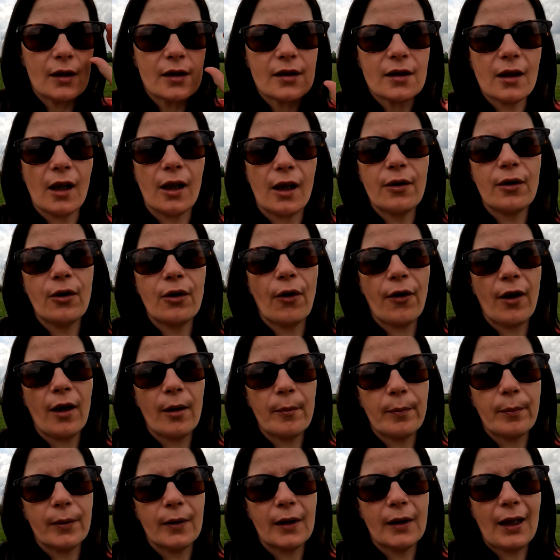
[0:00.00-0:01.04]
So got
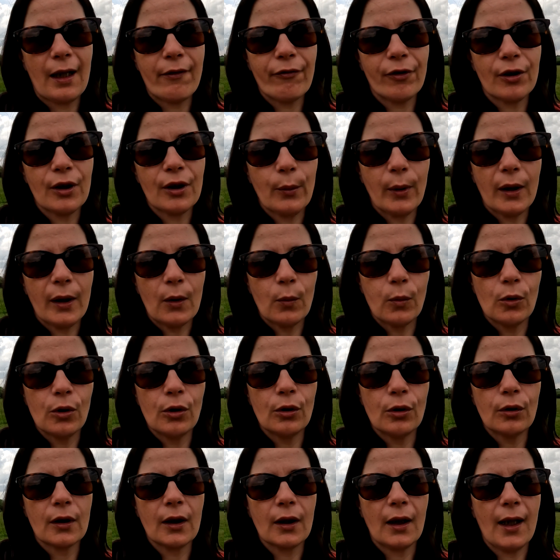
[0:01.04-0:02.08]
up, gave her a quick
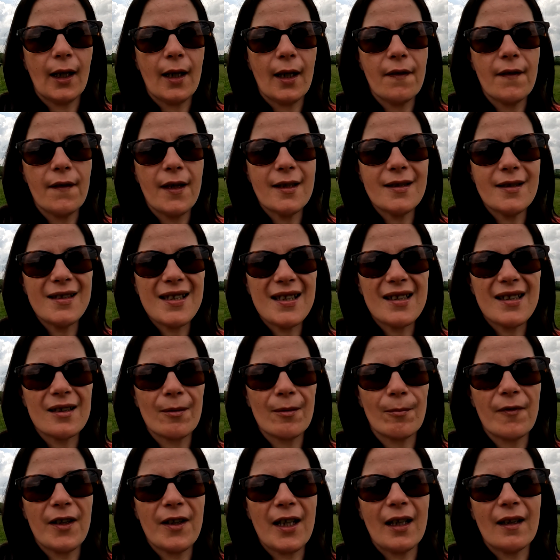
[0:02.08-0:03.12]
walk, and then did
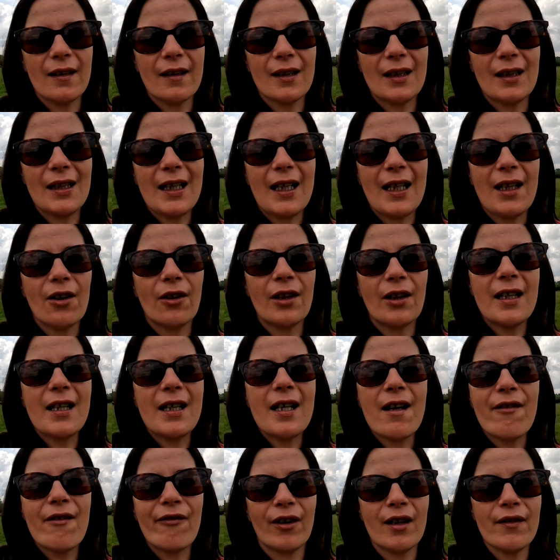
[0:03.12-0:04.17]
something that Lee and I
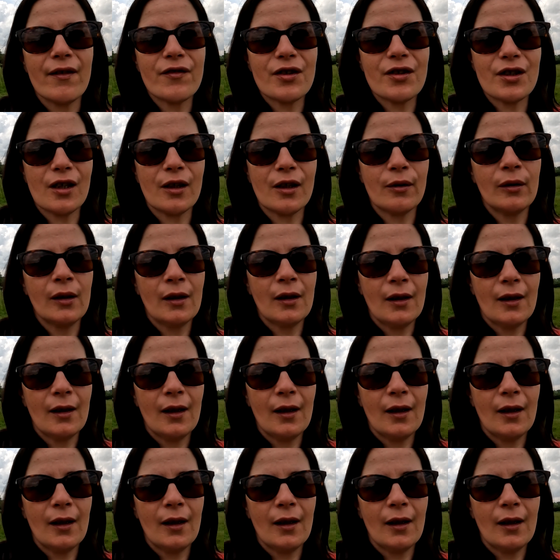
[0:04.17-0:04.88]
never ever do.